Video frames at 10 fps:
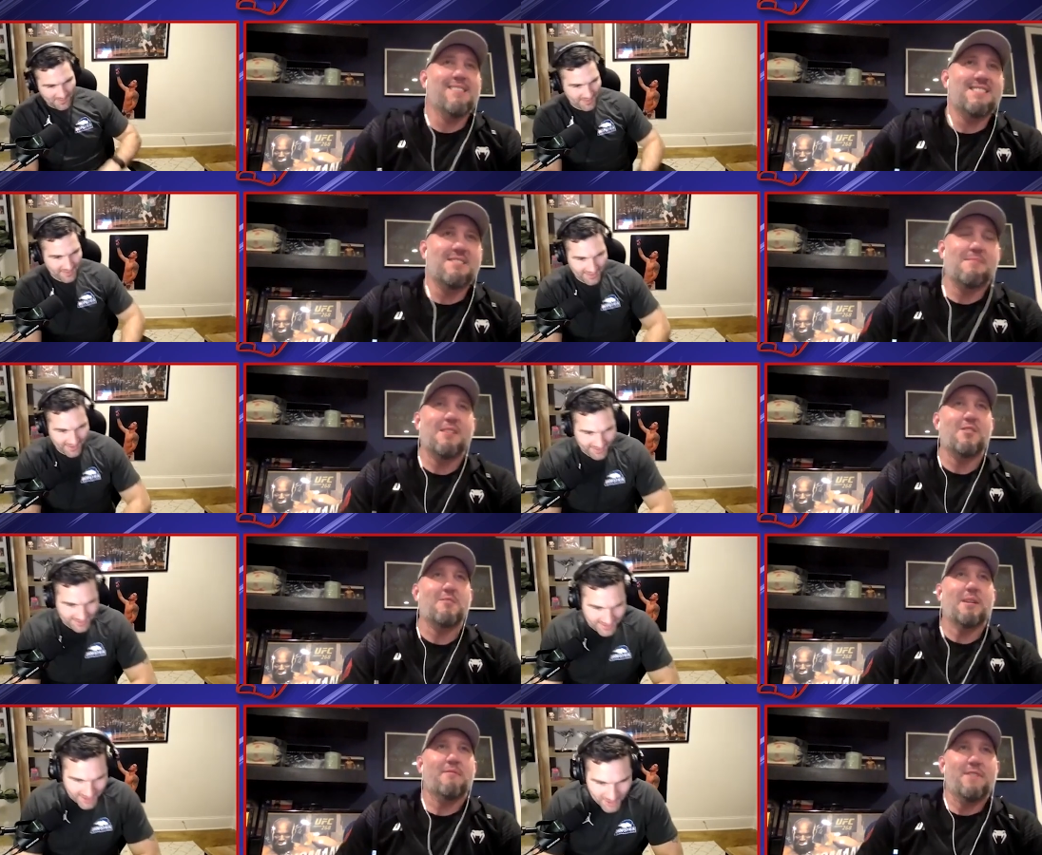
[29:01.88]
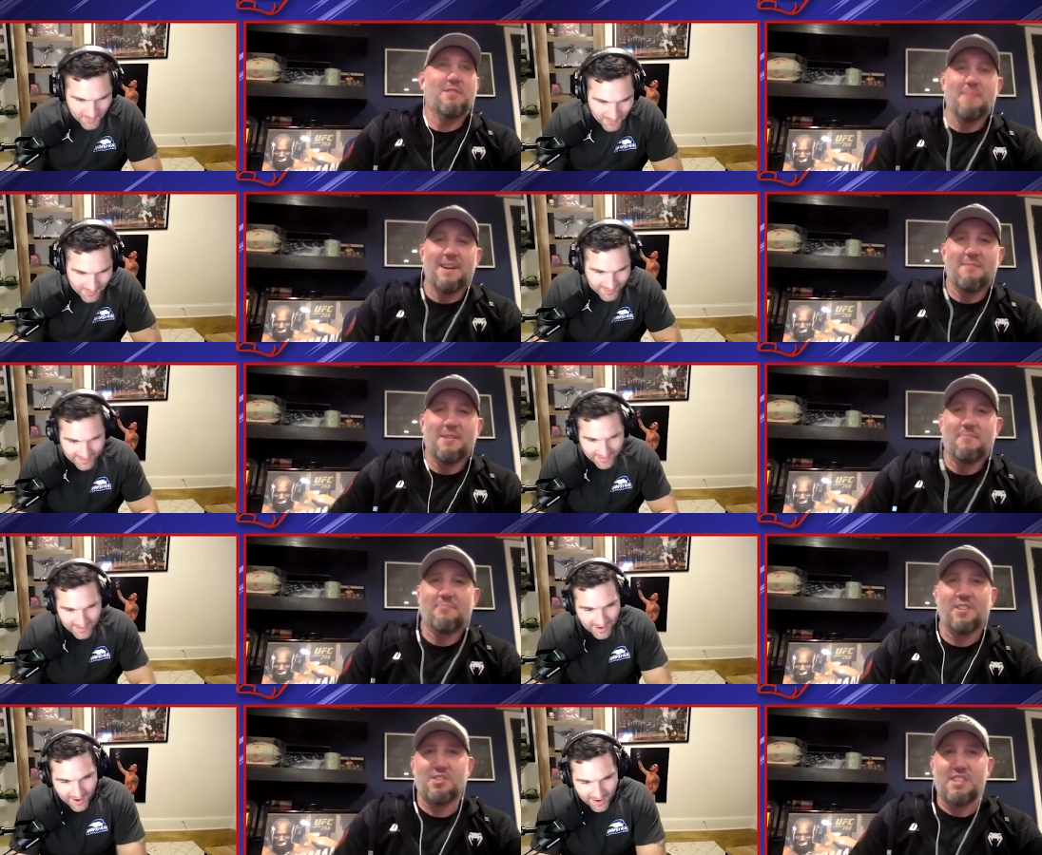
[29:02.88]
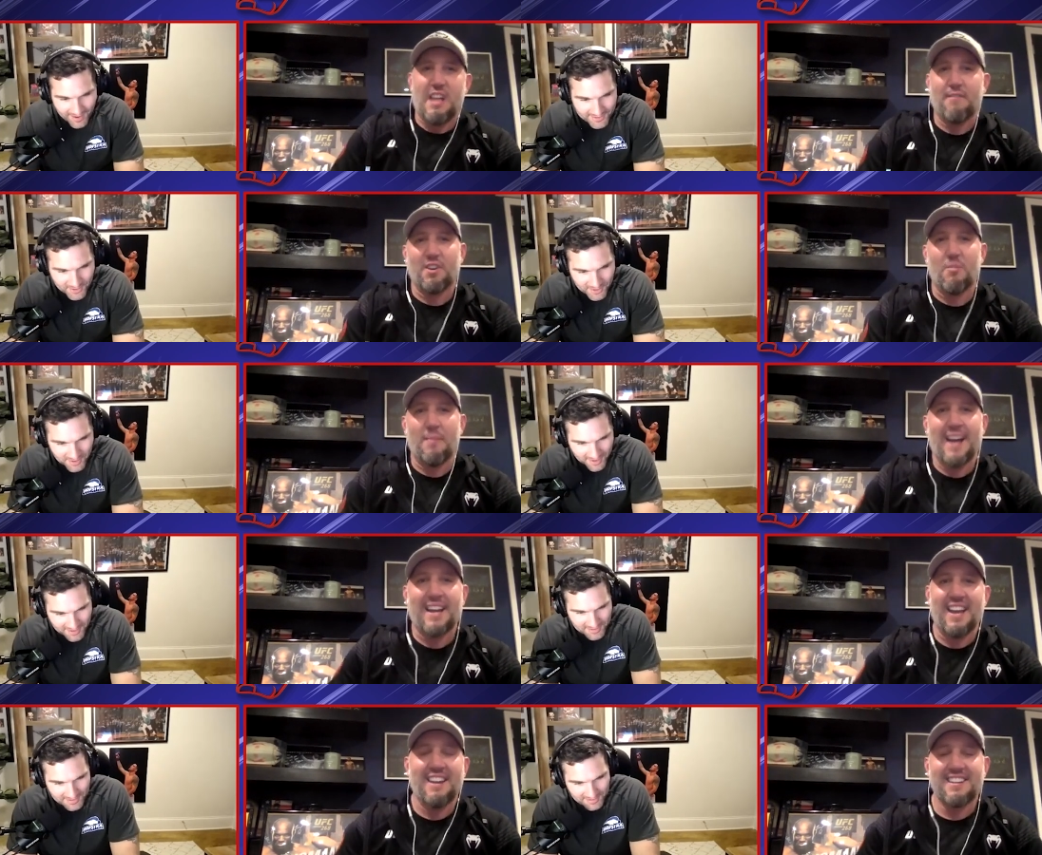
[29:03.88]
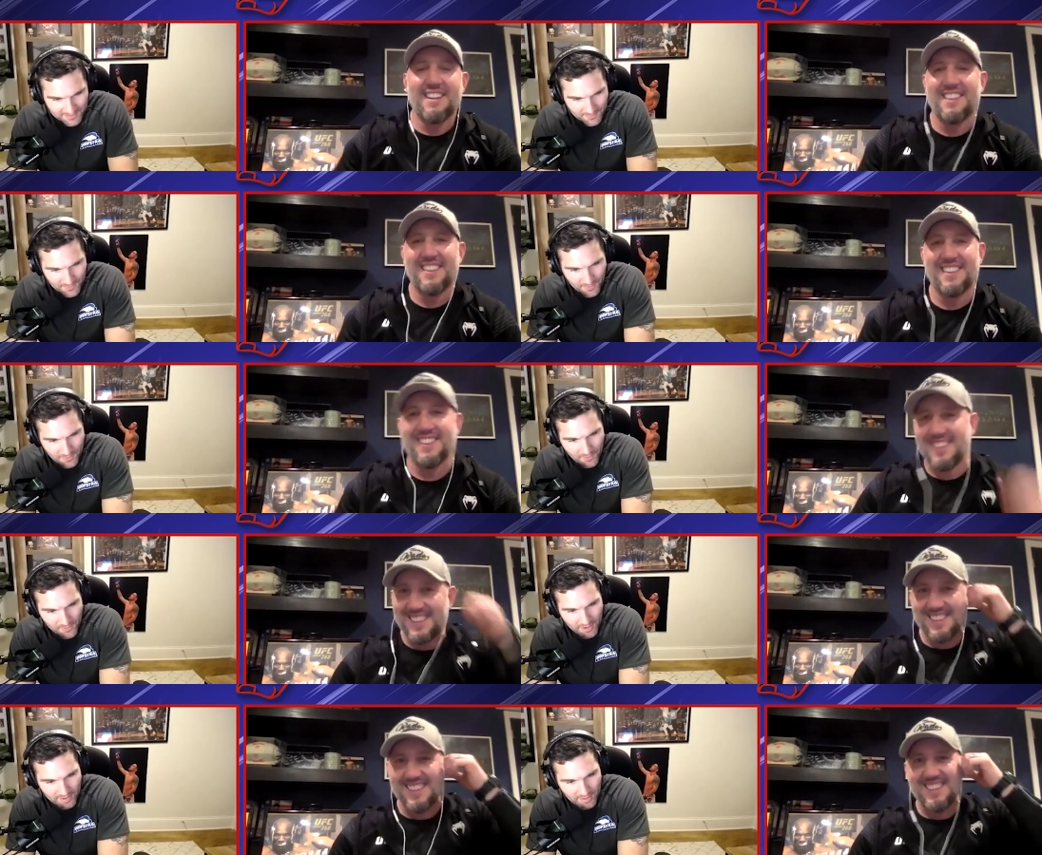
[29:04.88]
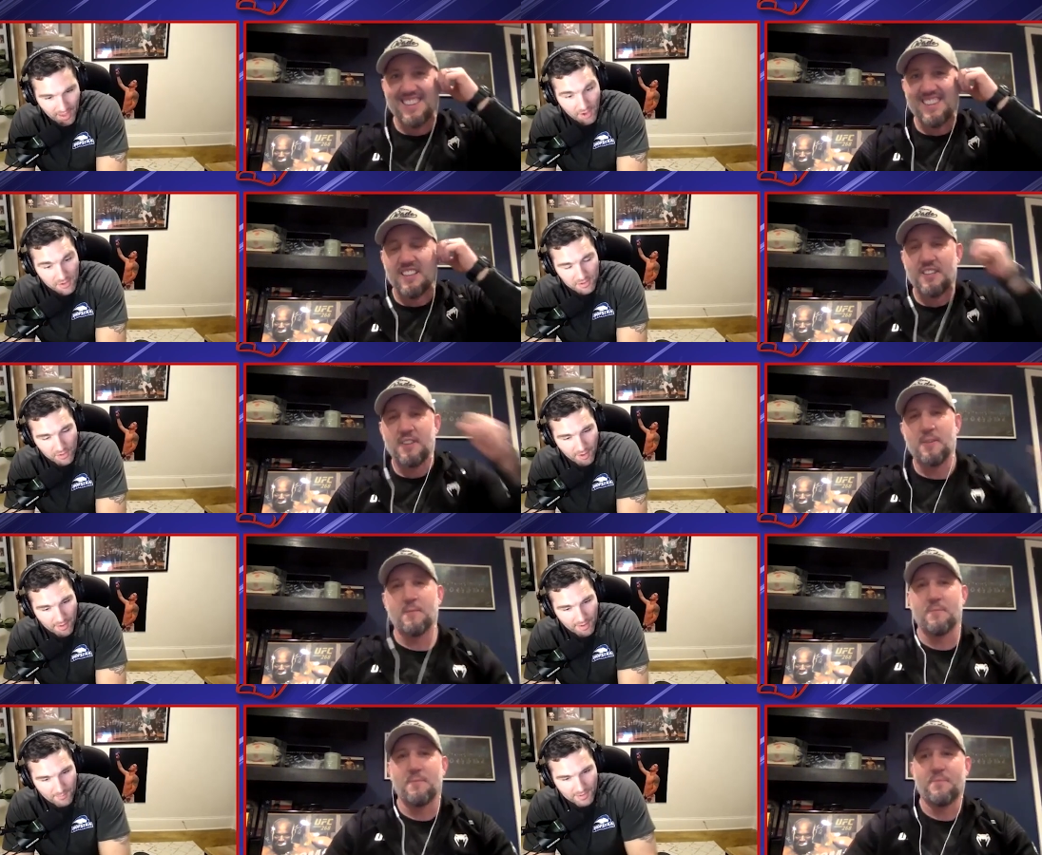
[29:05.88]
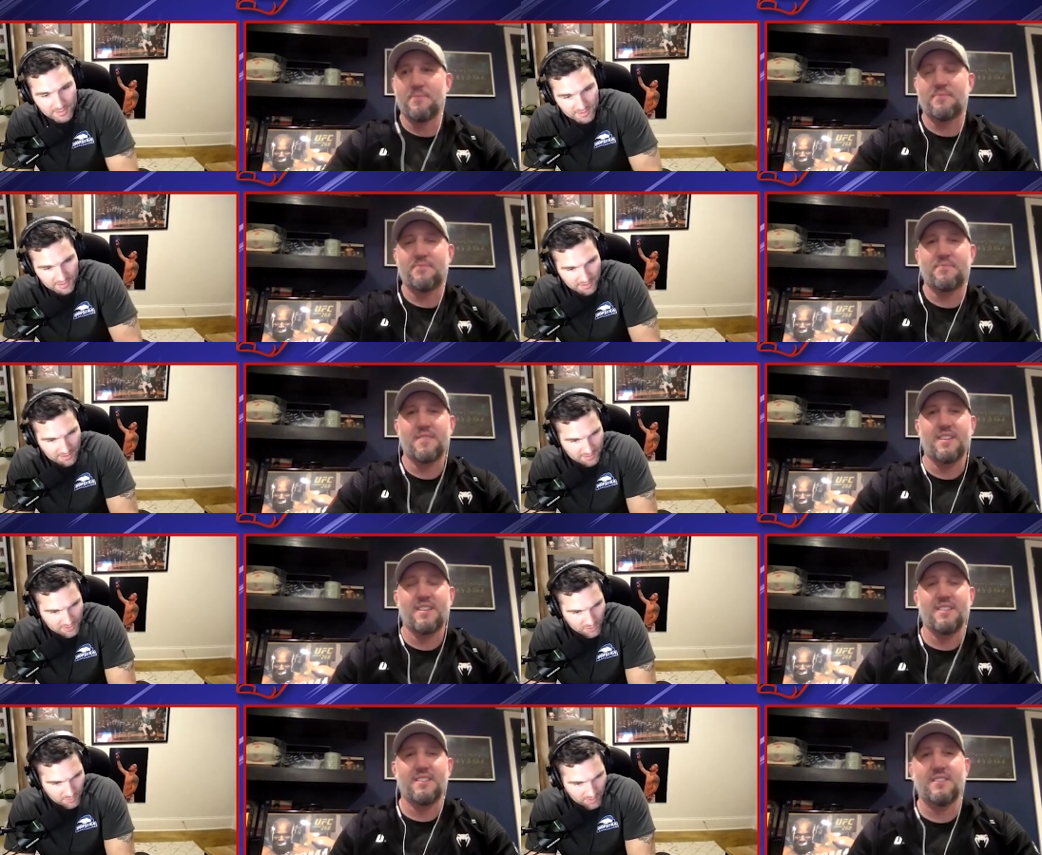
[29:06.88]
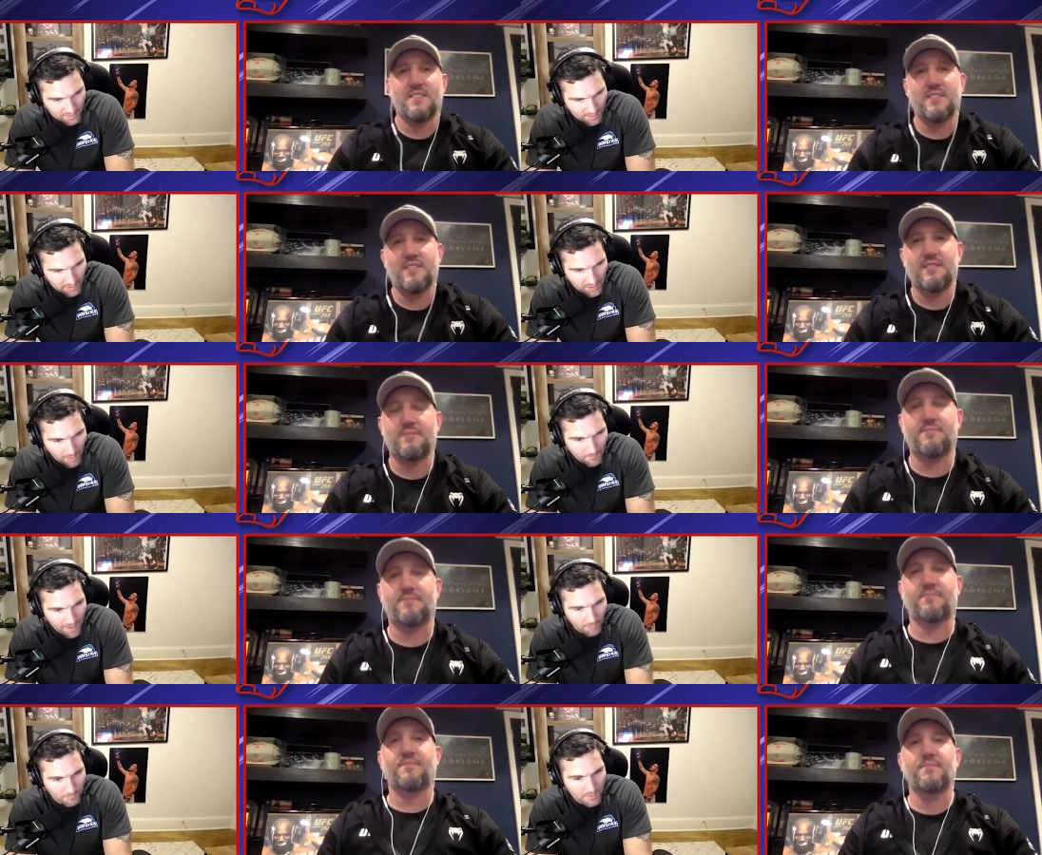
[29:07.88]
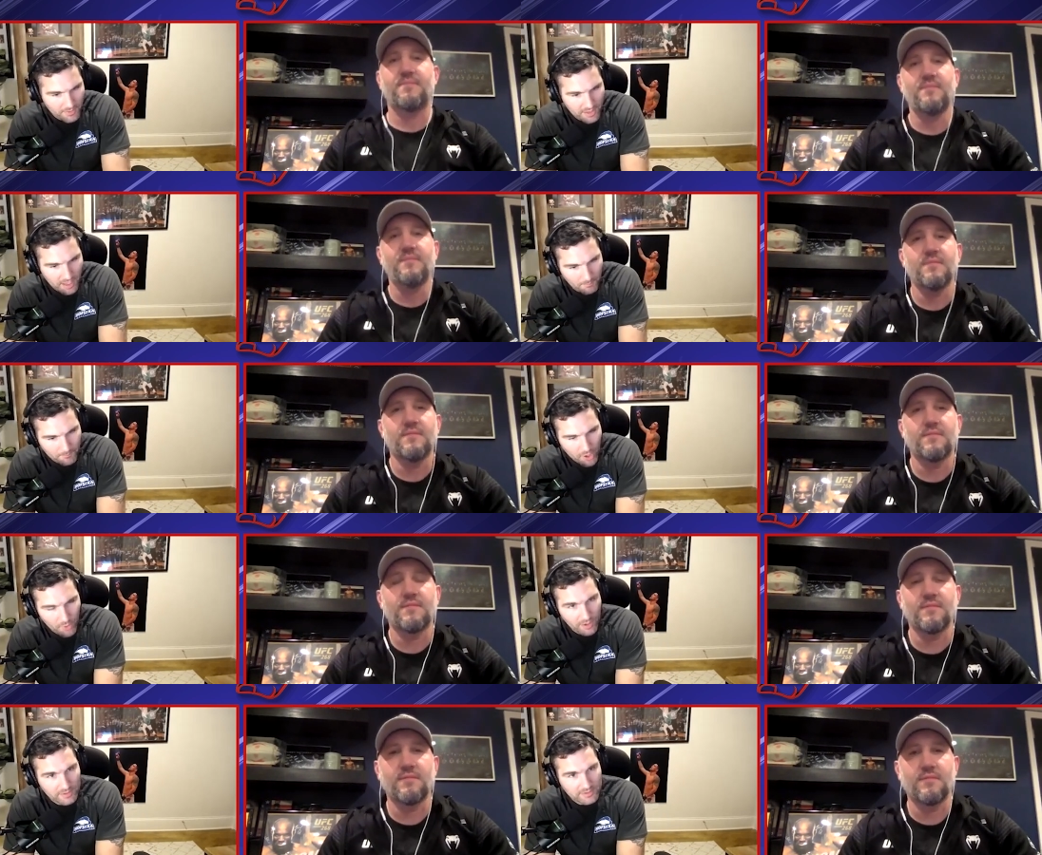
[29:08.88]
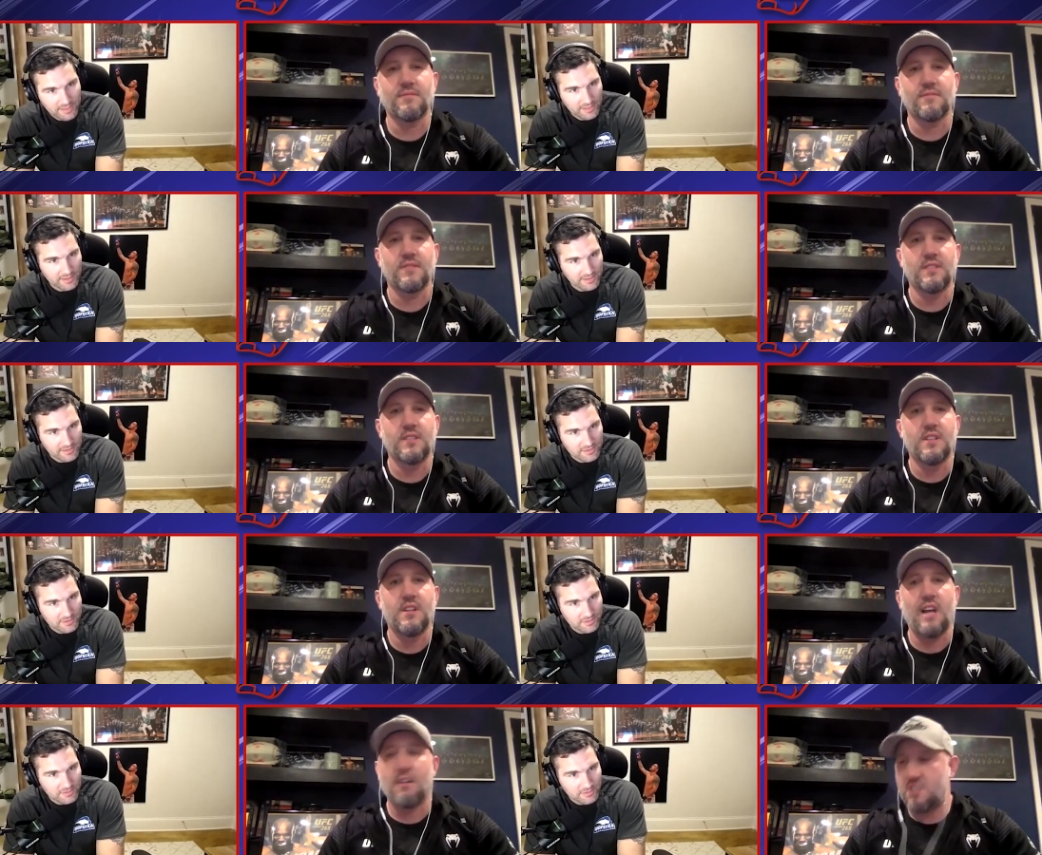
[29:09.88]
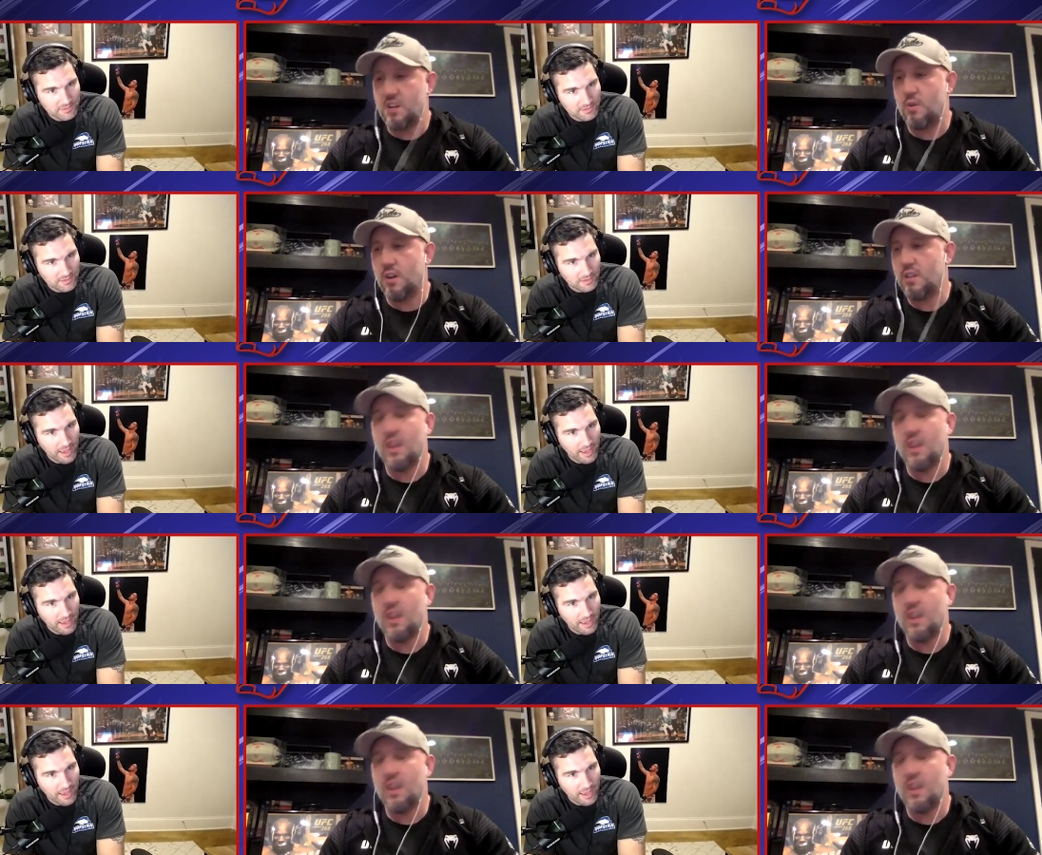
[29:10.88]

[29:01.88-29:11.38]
Speaker 1: them. Man. No, you want to make terrible. them feel bad. But you just right, let's go, go to next.
Speaker 2: Okay, I you know I am actually going to ask you about uh, al, al, the Alboa
Speaker 1: techniques. Aldoa, love